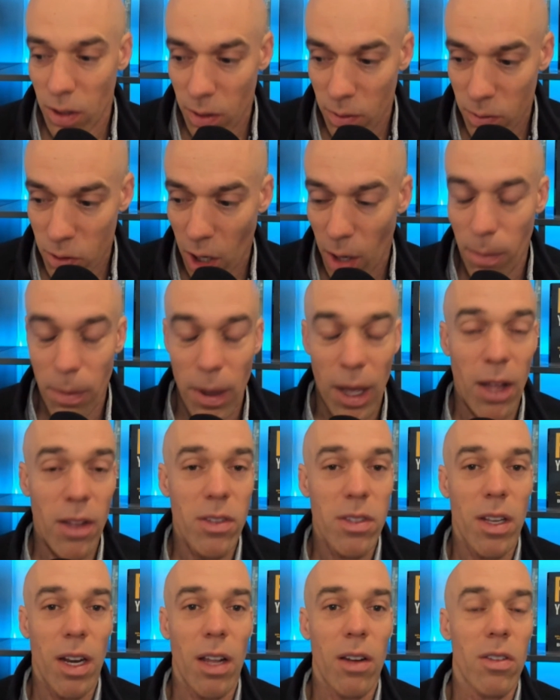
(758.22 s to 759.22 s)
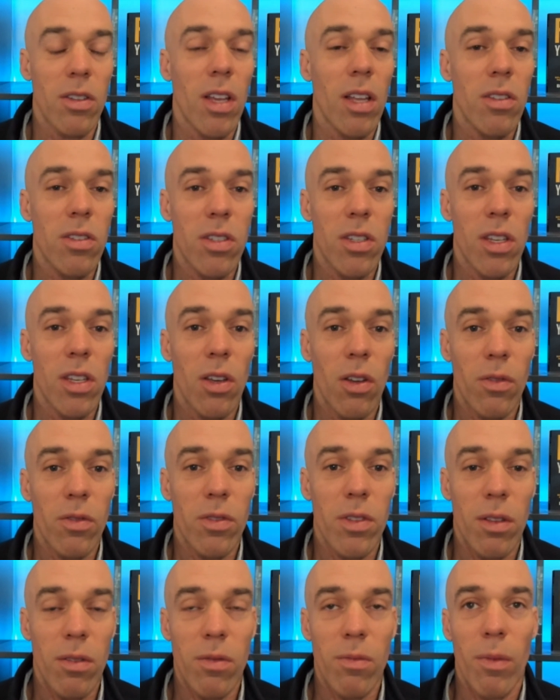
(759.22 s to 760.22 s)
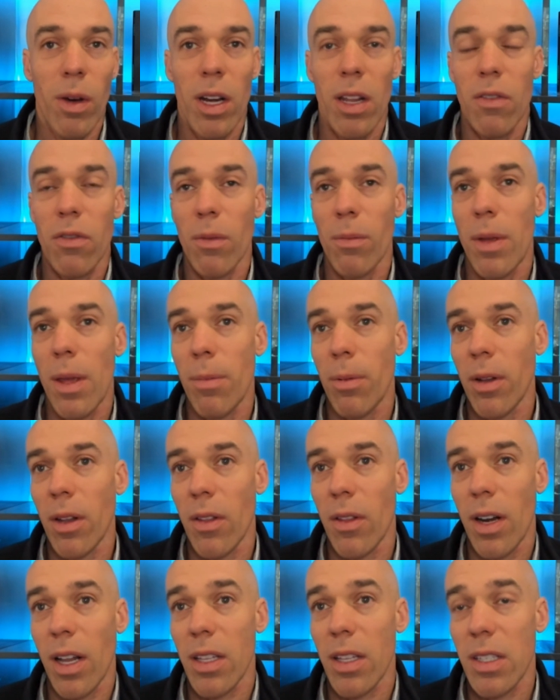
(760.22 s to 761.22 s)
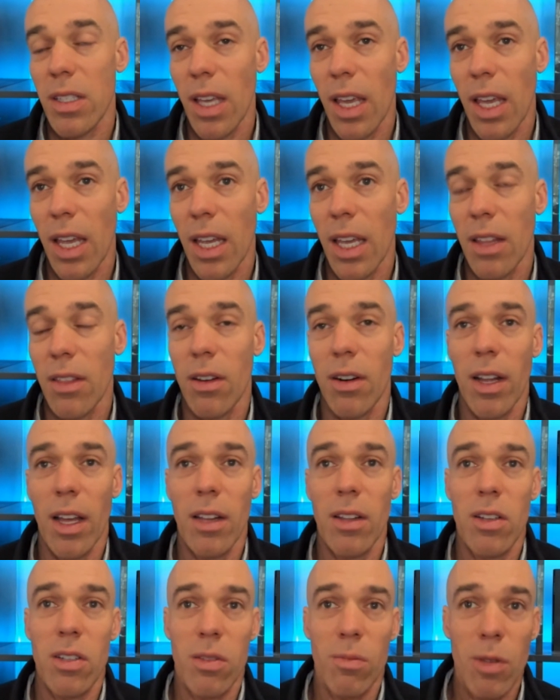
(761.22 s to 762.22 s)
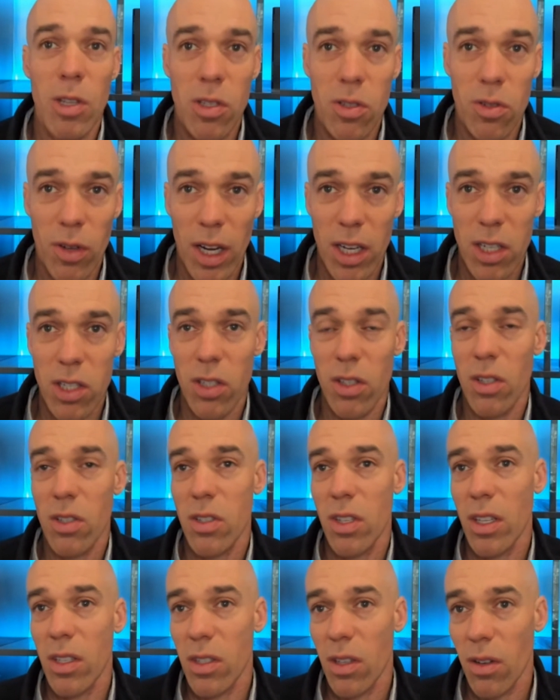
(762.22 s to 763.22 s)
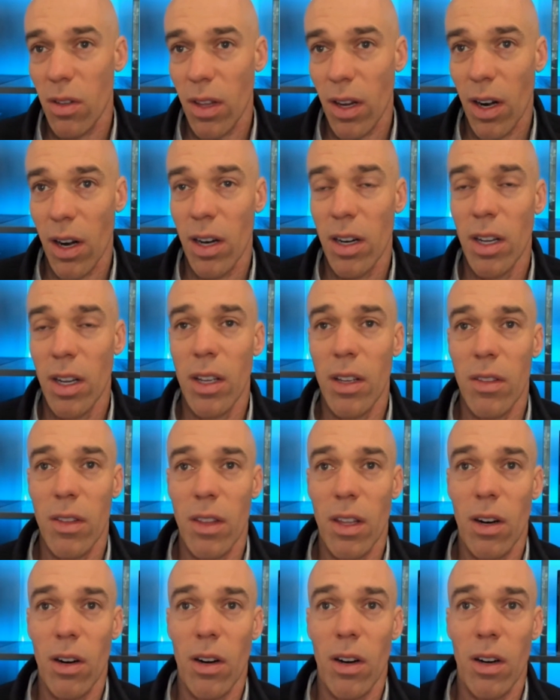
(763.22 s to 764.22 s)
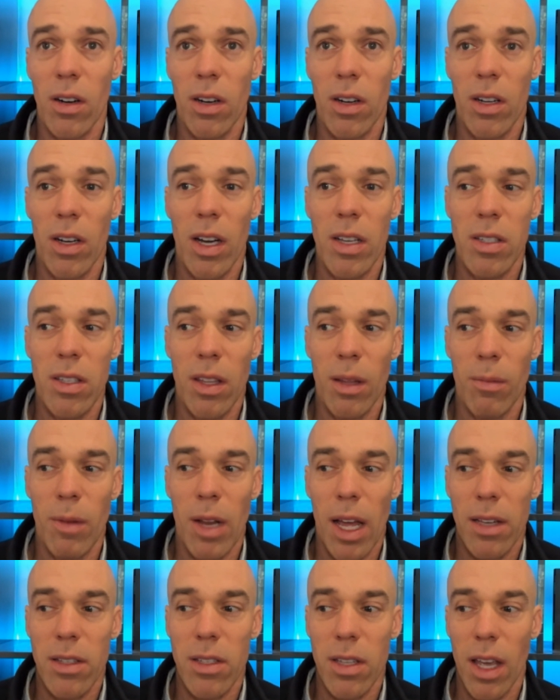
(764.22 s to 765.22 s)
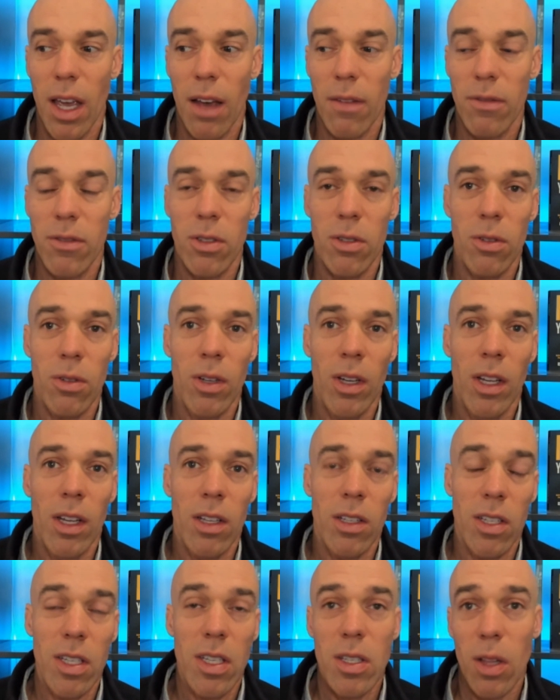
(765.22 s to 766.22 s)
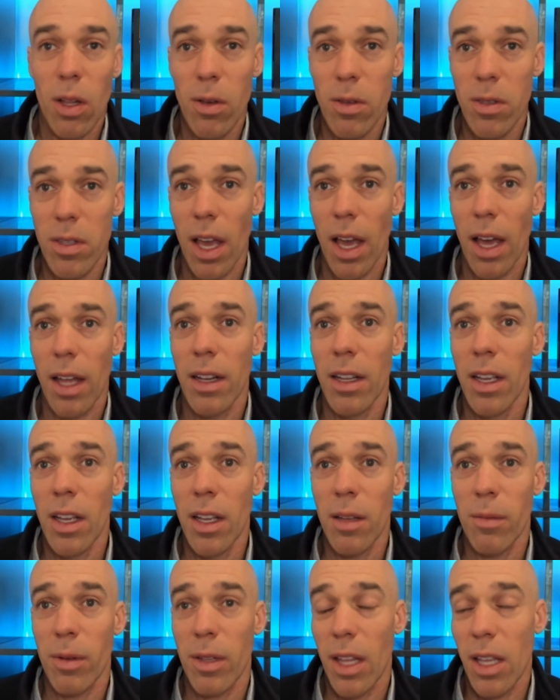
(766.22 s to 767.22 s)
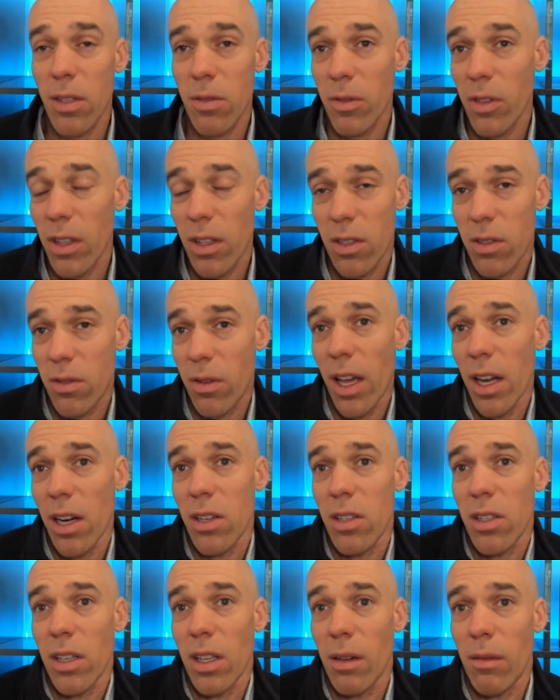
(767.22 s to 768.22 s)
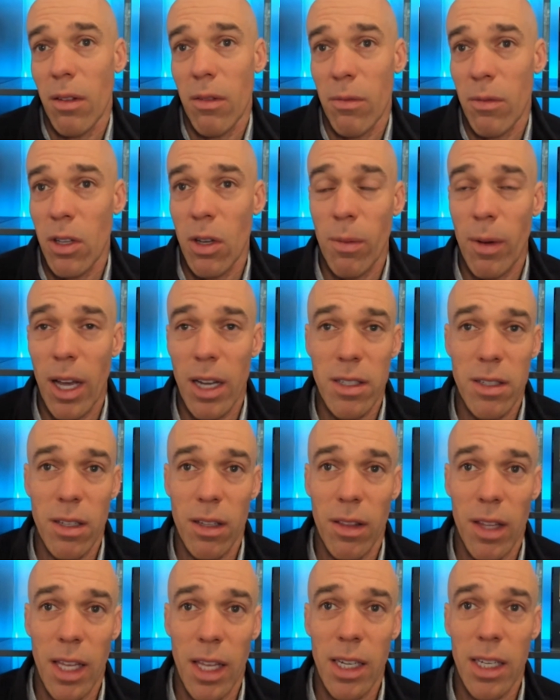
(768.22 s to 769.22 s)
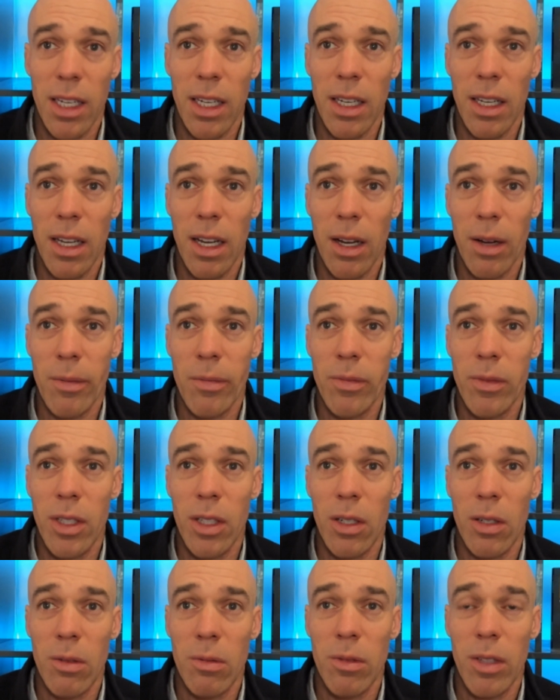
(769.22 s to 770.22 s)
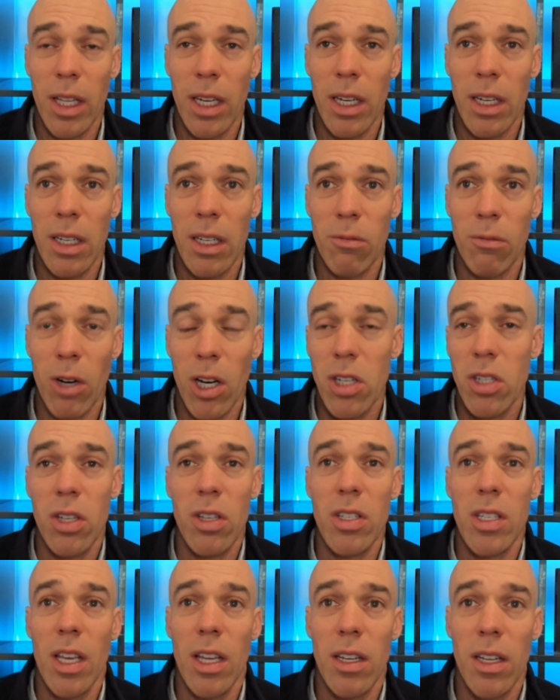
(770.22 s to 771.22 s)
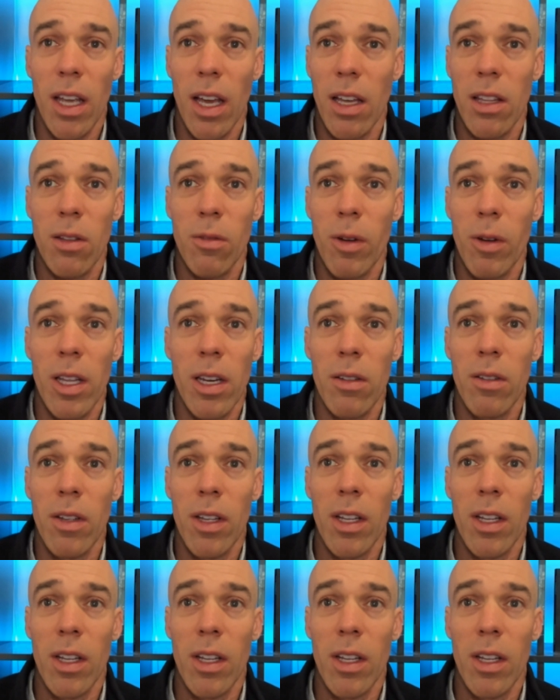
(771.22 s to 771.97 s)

try to balance it out and steal money from people. Now, they're not saying it. There's misdirection. There's things that are there that are causing them not to have to disclose that. But that's really the strategy. And I mean, we go back to Lenin. Lenin in Russia said, the way to,